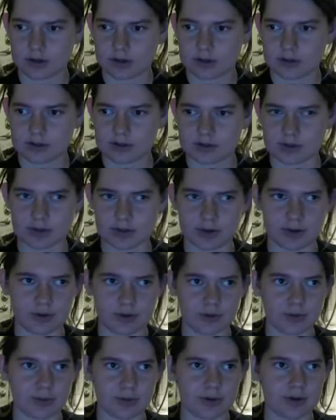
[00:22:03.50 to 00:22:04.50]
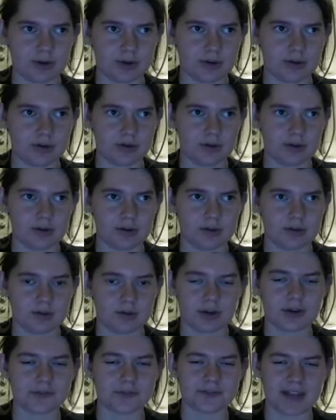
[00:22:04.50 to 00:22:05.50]
So,
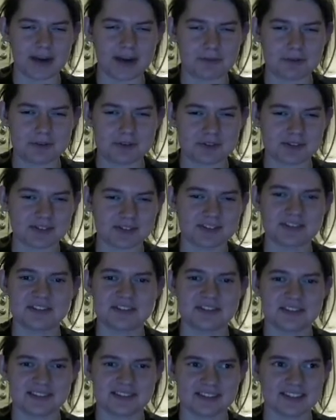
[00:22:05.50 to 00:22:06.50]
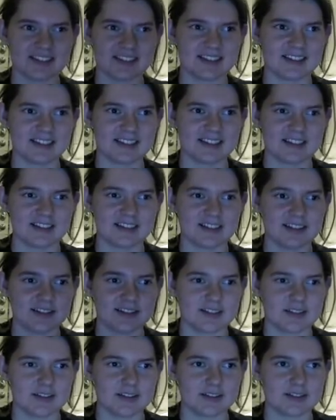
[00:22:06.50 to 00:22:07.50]
our flowers.
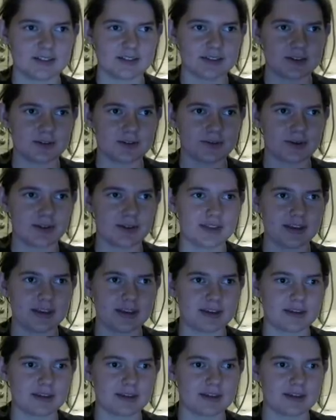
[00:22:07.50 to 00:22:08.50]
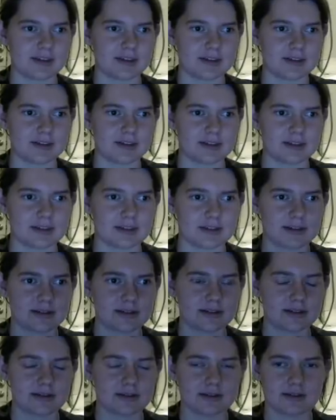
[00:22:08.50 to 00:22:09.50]
So I think,
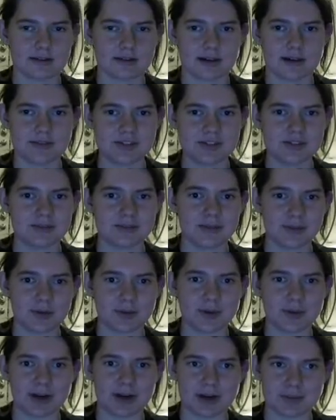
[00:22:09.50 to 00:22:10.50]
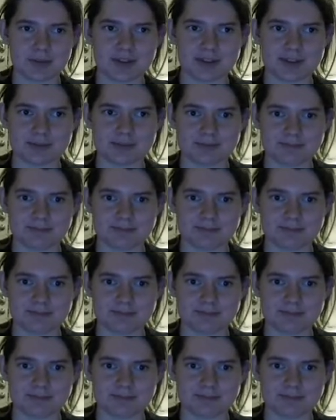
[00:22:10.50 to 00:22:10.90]
I can't remember where I put them.